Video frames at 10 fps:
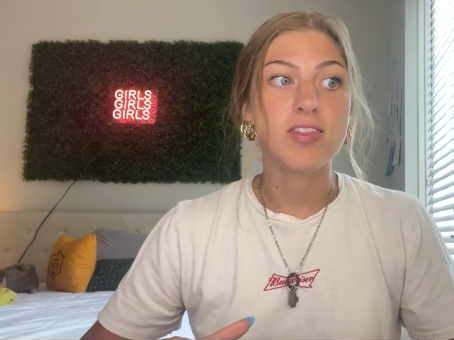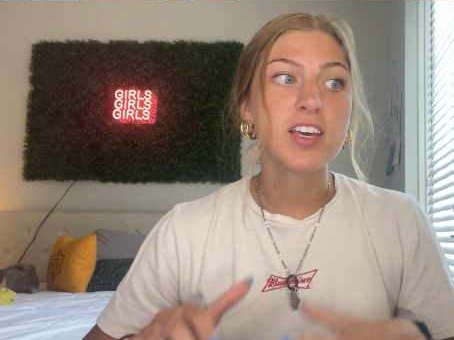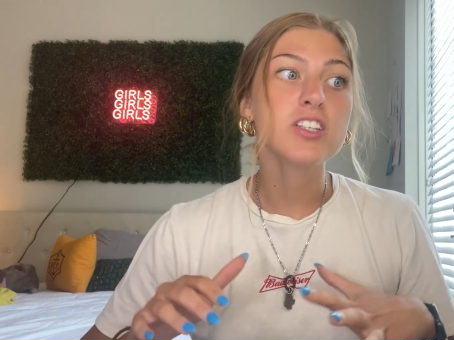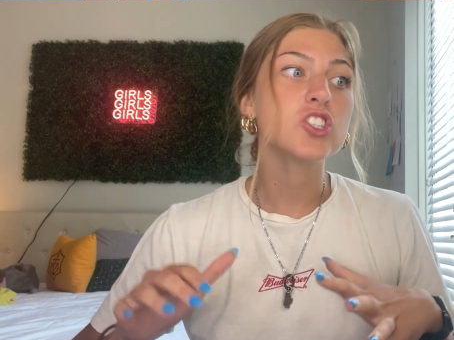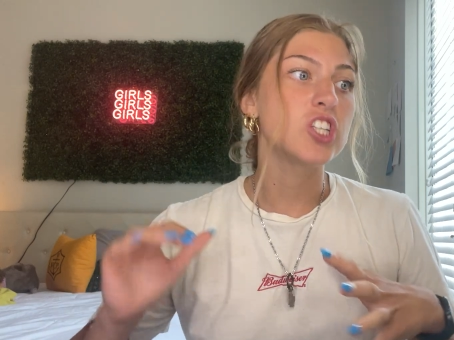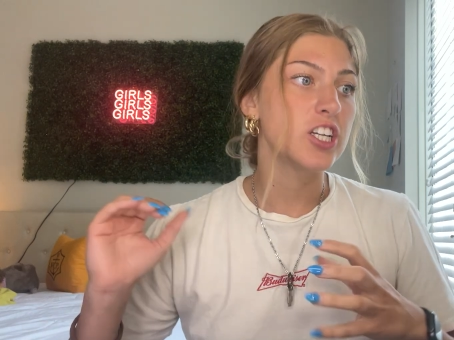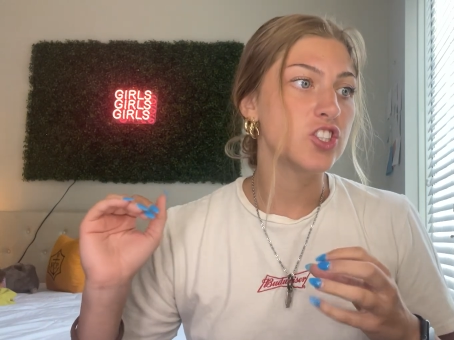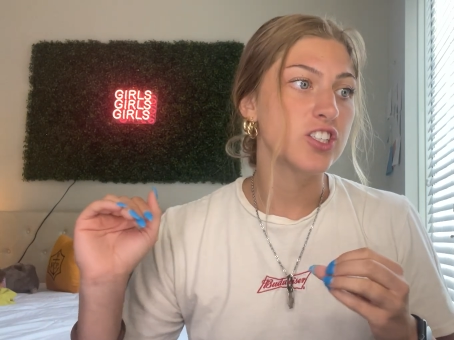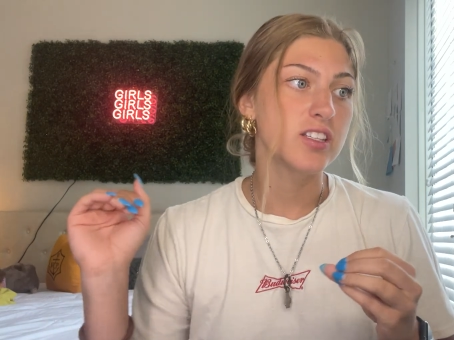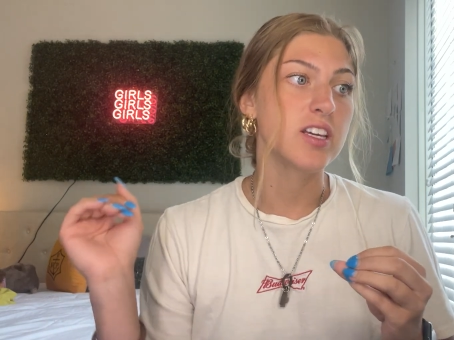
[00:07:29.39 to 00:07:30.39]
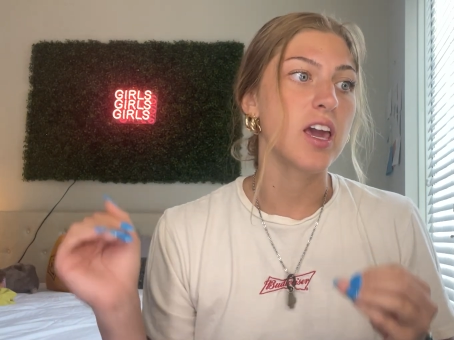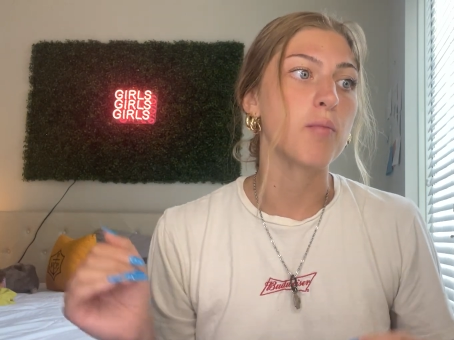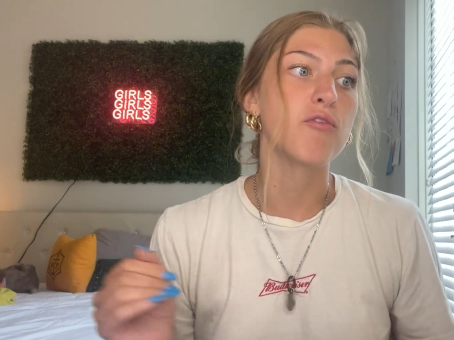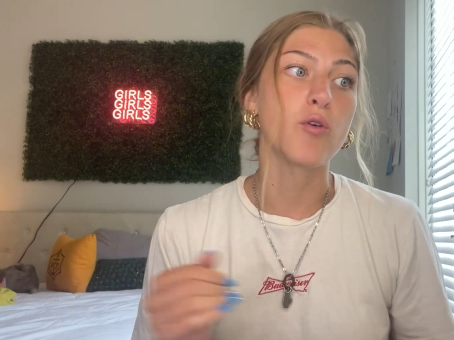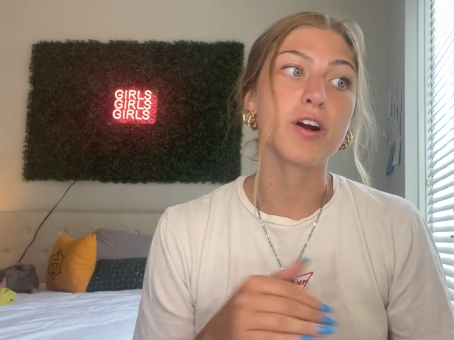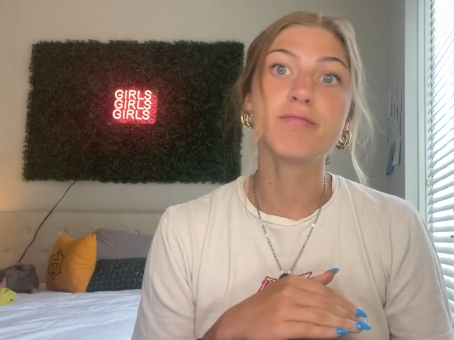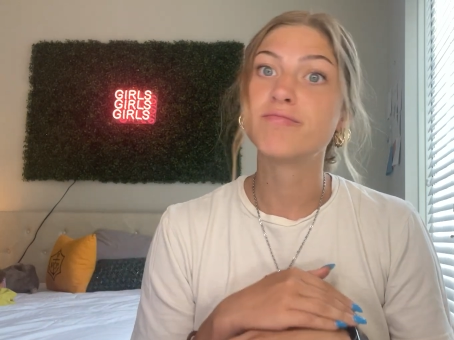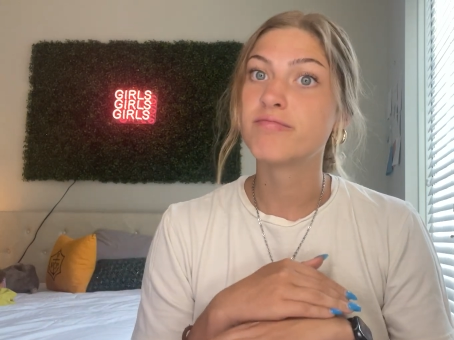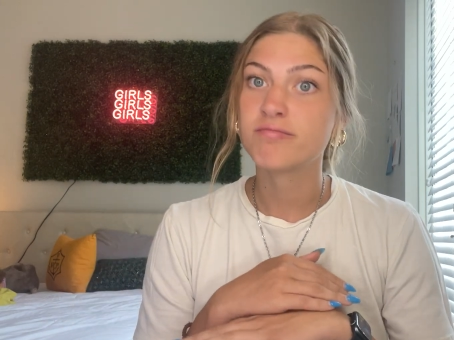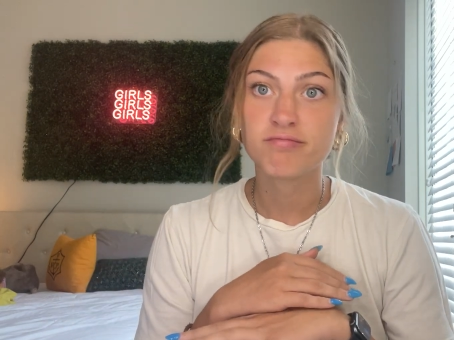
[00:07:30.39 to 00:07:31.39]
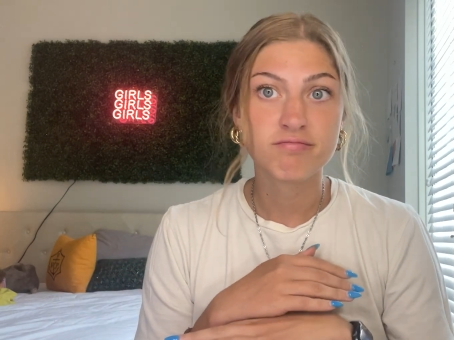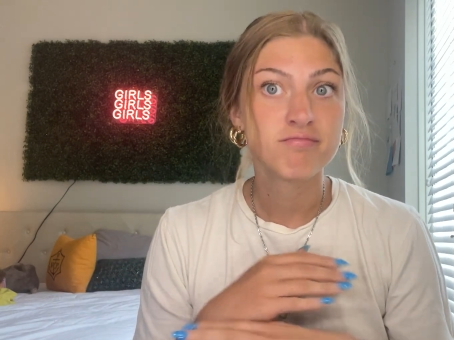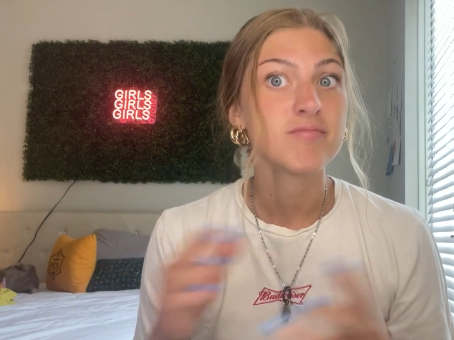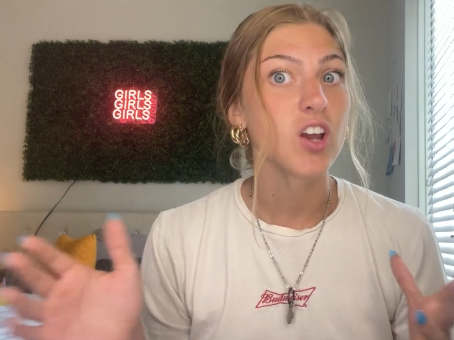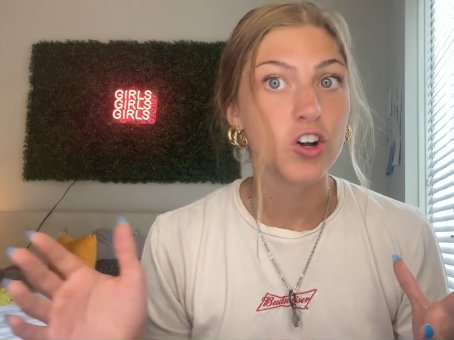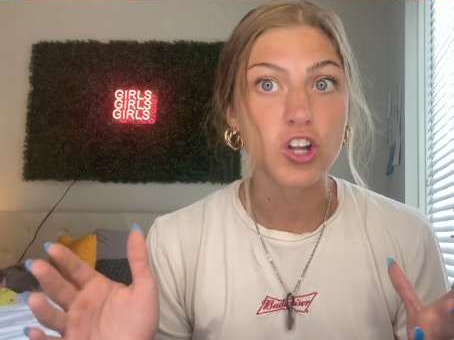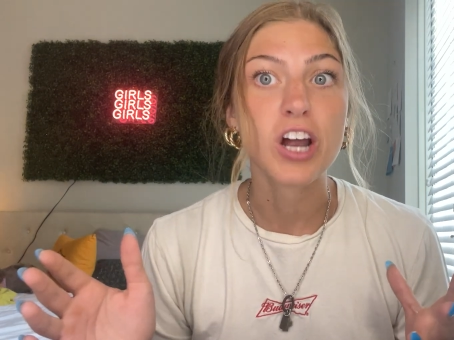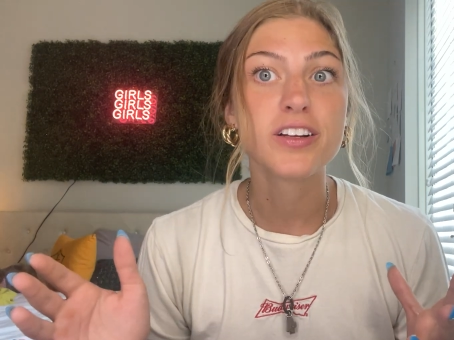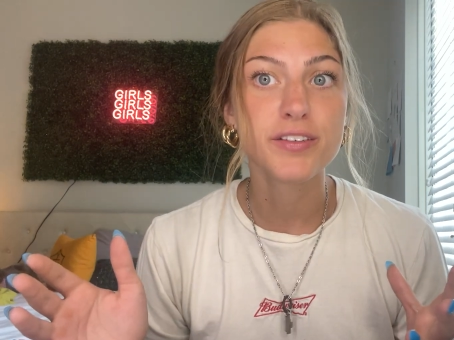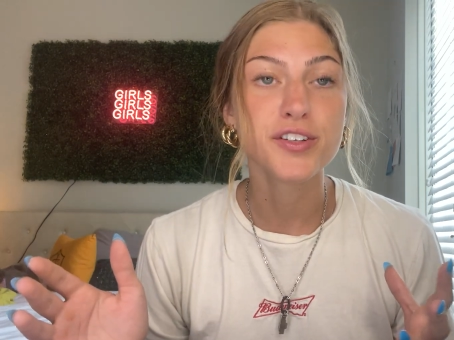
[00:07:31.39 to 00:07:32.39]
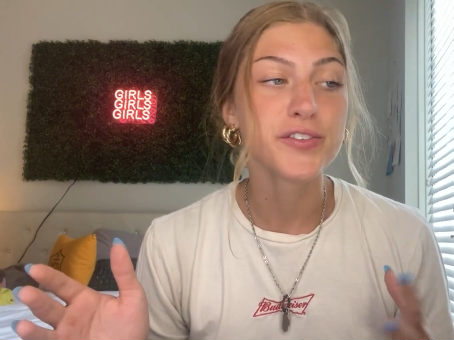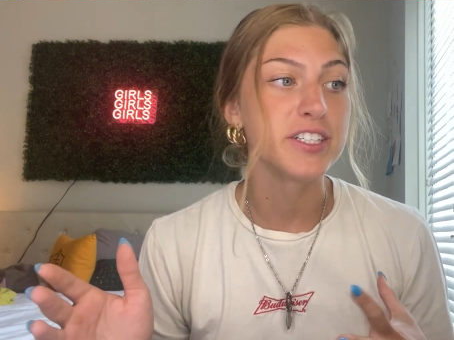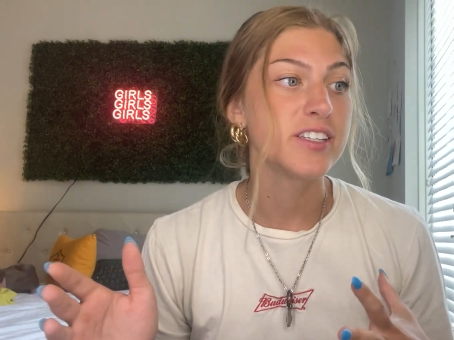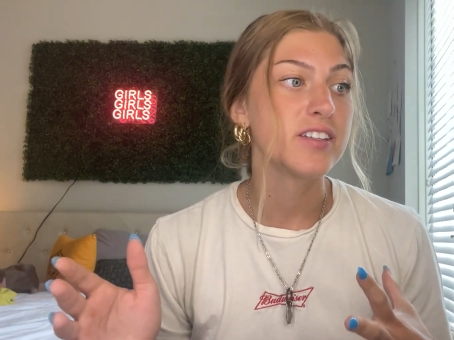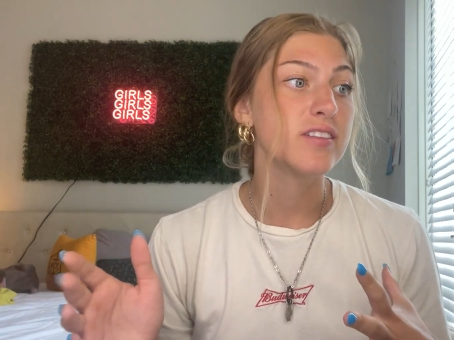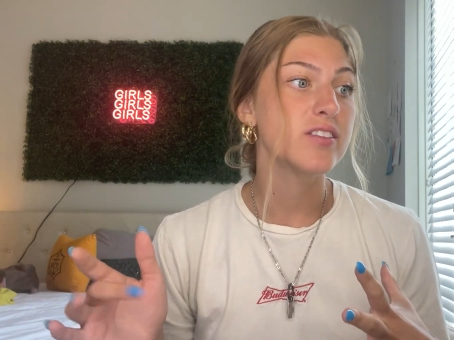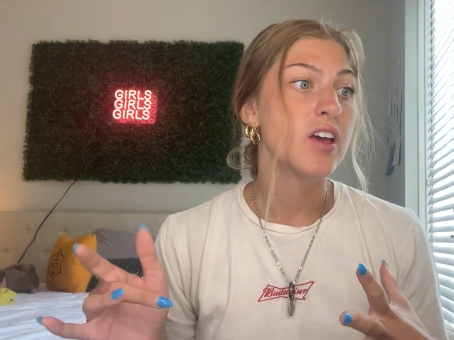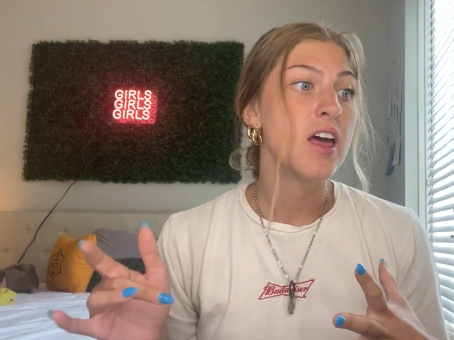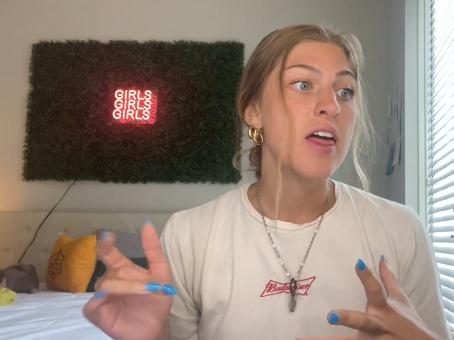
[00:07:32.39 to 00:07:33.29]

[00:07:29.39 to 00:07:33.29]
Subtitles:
This changes the game for a lot of different reasons.